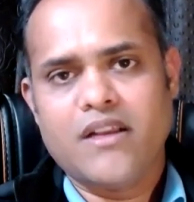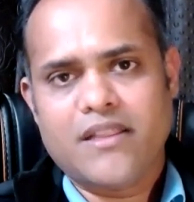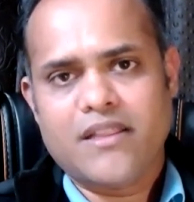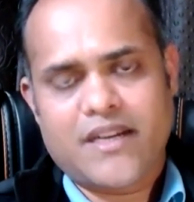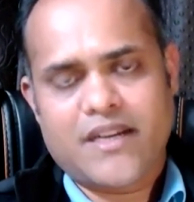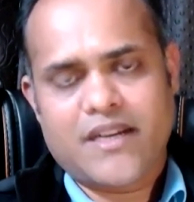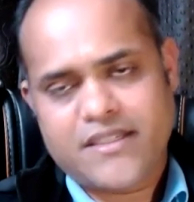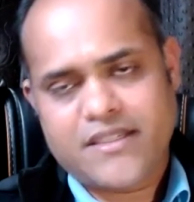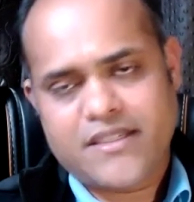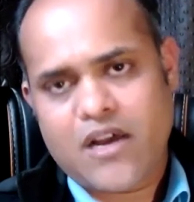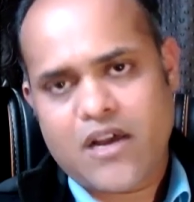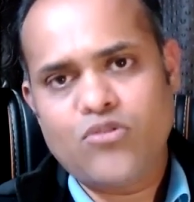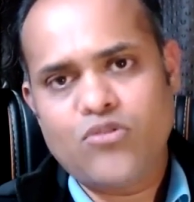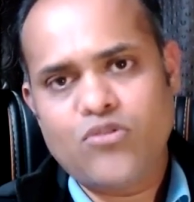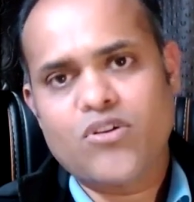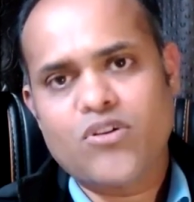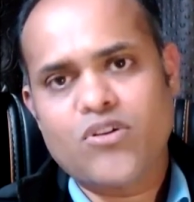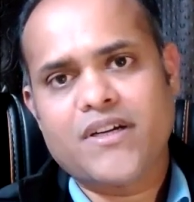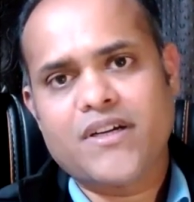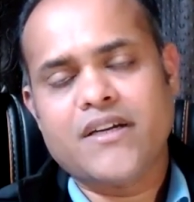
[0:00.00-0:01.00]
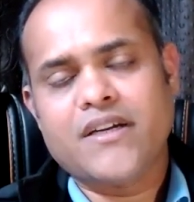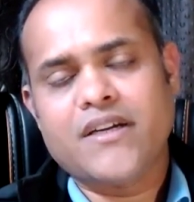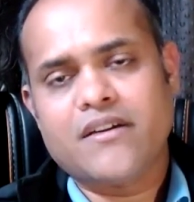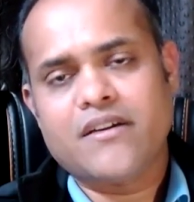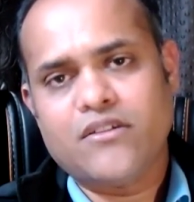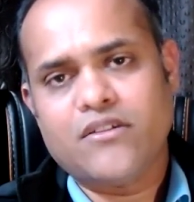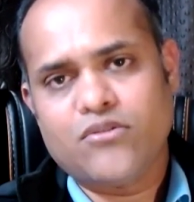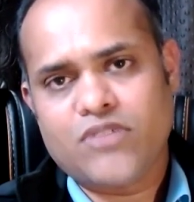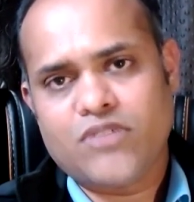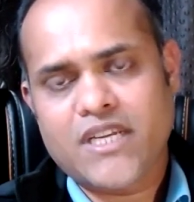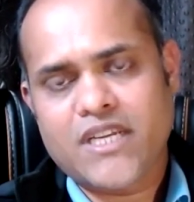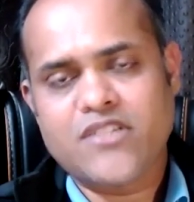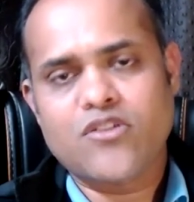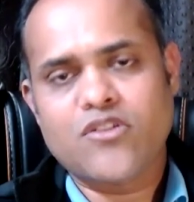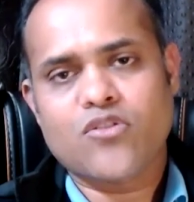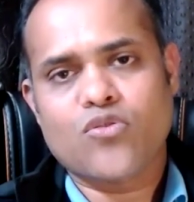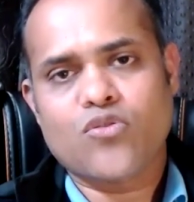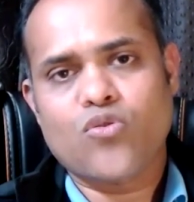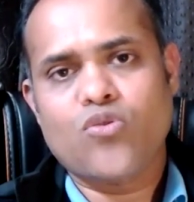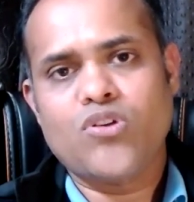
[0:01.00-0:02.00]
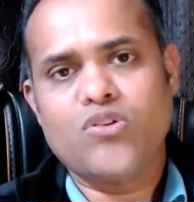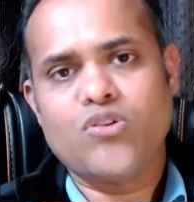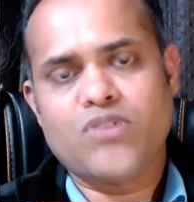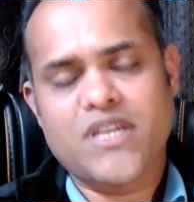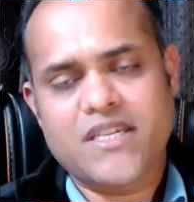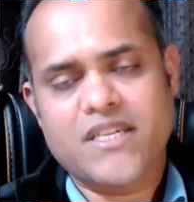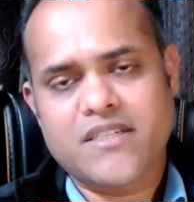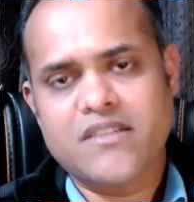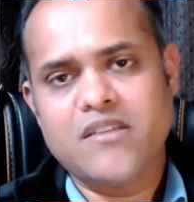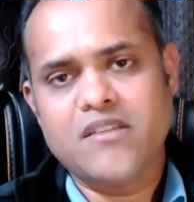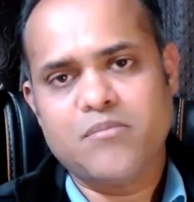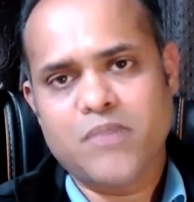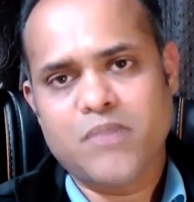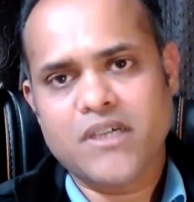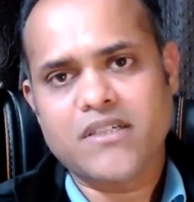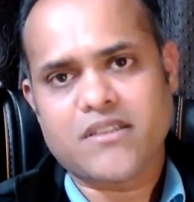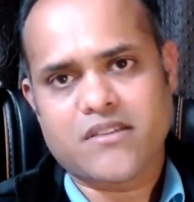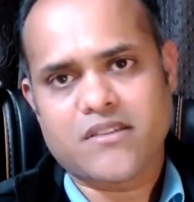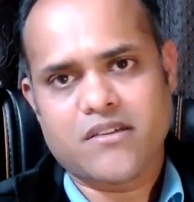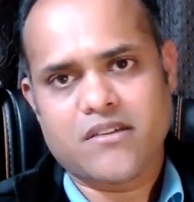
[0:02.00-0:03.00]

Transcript: That is how you test your code. You test the bugs.